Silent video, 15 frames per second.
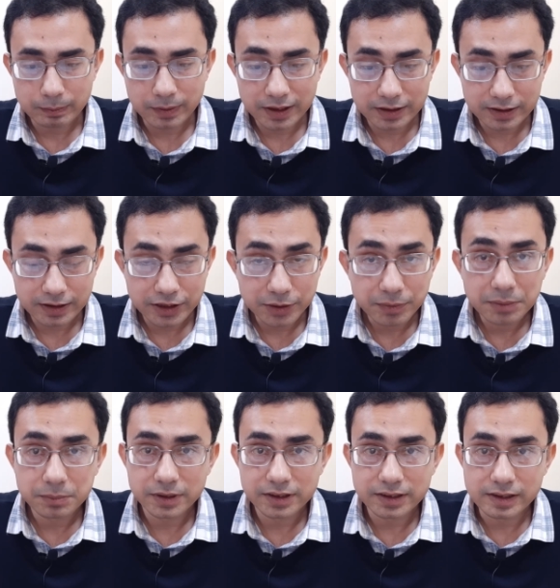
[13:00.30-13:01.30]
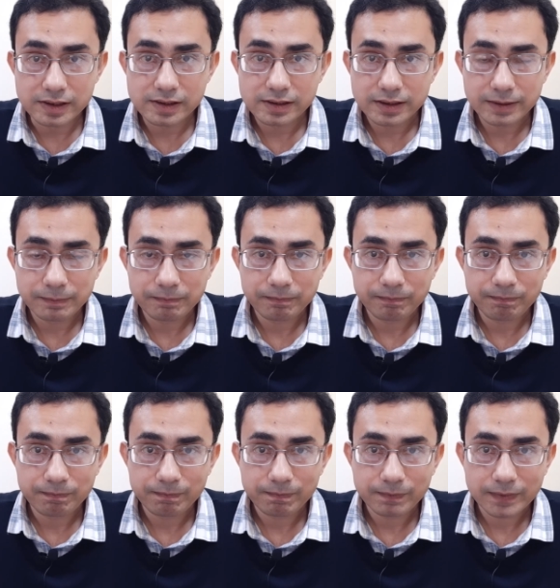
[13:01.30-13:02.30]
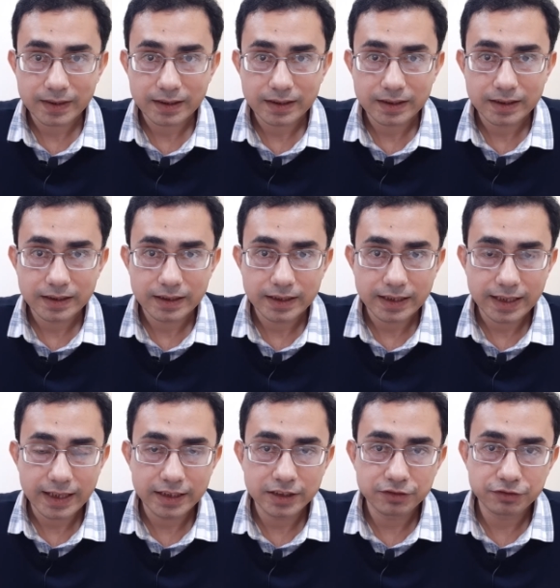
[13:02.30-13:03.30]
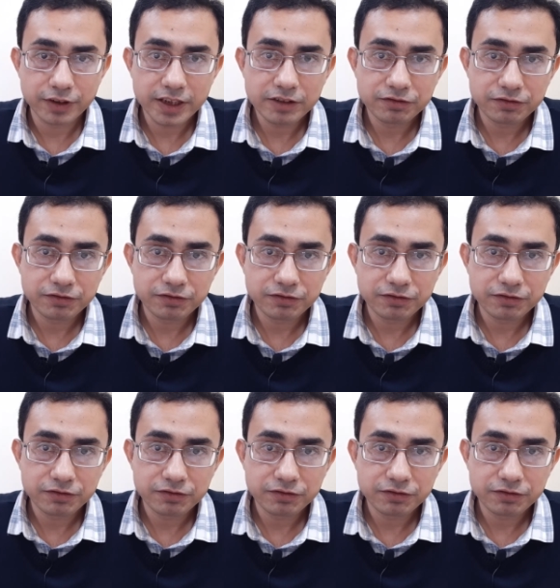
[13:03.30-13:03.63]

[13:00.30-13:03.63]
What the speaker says: But remember this, at the very